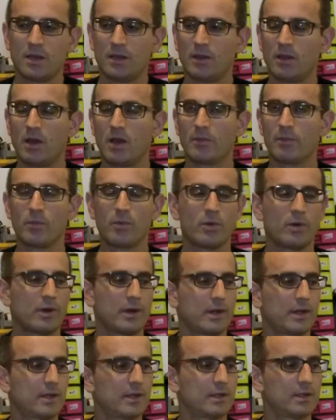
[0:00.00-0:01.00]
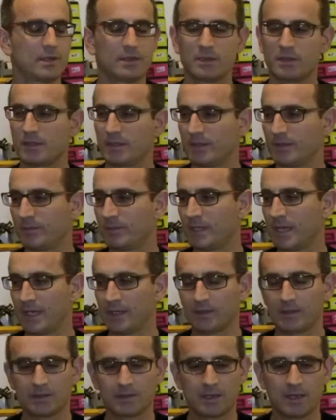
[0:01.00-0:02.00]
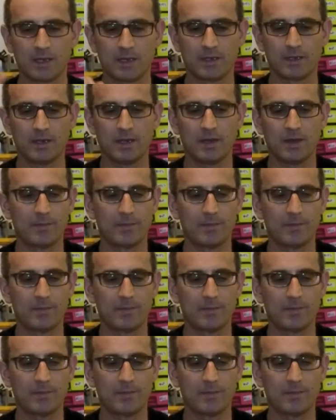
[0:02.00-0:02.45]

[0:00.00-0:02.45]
Longboard slim deck design.